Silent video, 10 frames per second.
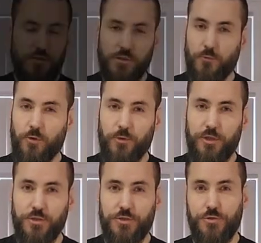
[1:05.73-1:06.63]
So what we're
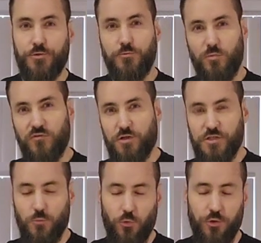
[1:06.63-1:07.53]
going to do, we've
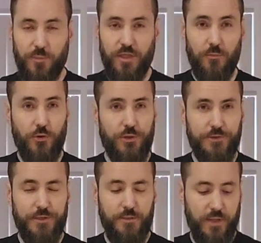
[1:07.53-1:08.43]
got some water being
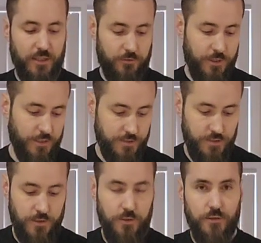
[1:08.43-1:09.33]
boiled in the
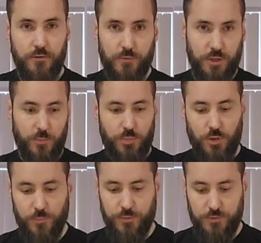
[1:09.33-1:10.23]
background. We're going to
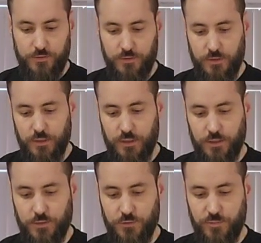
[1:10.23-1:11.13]
pop
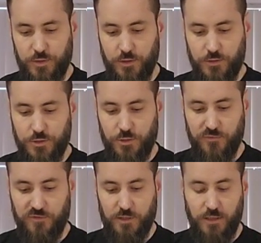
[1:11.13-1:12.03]
our dripper on top
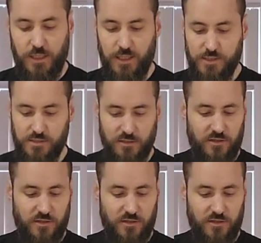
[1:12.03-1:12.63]
of our glass.